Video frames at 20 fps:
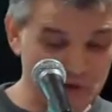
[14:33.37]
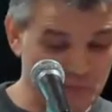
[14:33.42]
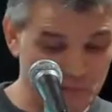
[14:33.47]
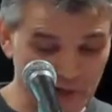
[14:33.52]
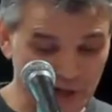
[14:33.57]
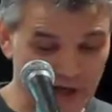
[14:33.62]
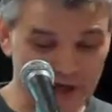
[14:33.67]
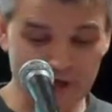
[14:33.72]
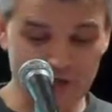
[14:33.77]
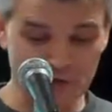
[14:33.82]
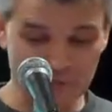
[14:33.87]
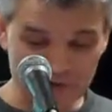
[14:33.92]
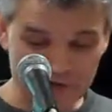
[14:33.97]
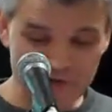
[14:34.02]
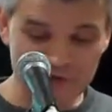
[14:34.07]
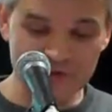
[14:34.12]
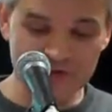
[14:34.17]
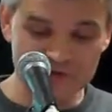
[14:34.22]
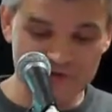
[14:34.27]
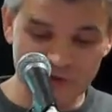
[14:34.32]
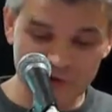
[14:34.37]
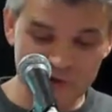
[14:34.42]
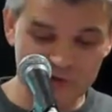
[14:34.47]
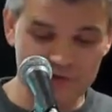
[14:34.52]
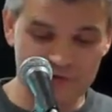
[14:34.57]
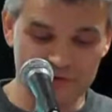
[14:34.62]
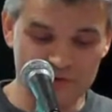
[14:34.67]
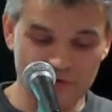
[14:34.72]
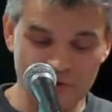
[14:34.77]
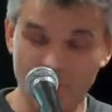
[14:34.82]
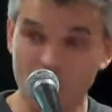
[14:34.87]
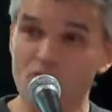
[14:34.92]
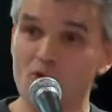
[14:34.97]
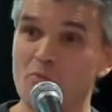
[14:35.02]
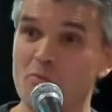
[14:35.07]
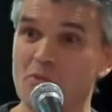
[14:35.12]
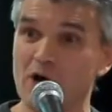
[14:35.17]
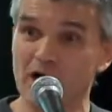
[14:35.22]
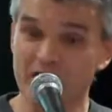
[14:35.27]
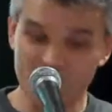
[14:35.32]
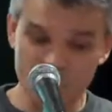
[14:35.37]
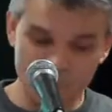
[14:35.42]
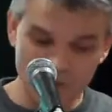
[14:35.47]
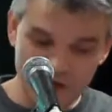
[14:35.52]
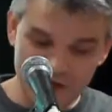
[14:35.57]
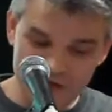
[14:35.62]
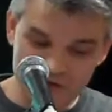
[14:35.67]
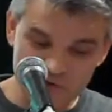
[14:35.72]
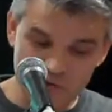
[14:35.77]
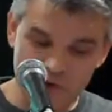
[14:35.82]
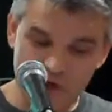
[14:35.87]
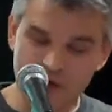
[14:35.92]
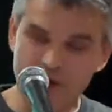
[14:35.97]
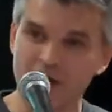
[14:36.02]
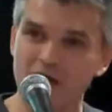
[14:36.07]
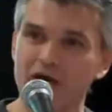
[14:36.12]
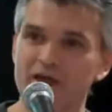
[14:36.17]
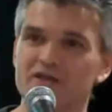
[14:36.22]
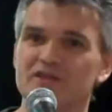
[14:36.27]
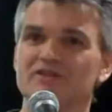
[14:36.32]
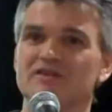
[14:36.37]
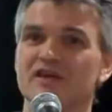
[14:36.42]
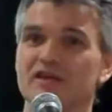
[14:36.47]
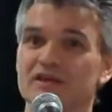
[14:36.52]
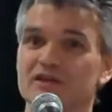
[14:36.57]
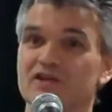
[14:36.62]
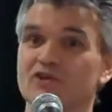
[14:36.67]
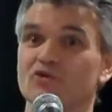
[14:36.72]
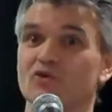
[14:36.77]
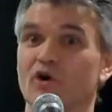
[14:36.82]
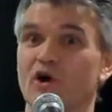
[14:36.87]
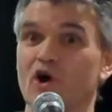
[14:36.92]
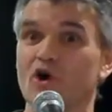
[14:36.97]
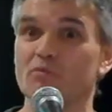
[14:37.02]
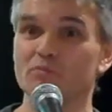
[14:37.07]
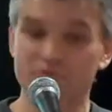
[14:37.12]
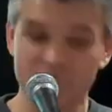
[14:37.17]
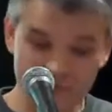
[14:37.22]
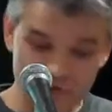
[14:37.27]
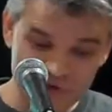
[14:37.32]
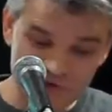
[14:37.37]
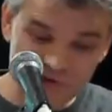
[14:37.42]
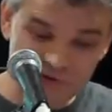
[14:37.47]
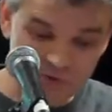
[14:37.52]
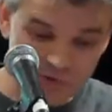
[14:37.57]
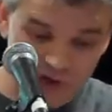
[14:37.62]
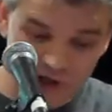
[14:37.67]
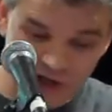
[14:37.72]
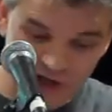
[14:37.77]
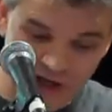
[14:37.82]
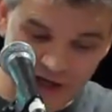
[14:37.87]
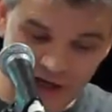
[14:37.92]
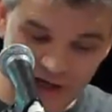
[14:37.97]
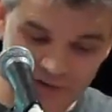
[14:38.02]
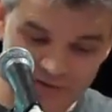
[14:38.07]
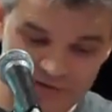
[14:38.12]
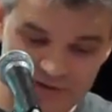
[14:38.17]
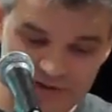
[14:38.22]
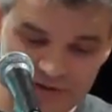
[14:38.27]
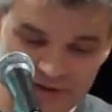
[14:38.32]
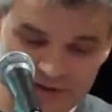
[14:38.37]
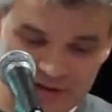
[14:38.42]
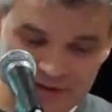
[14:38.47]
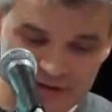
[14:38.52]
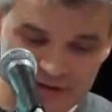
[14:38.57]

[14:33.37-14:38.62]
and complaining when things don't go my way, the way I intended or hoped for it to work out.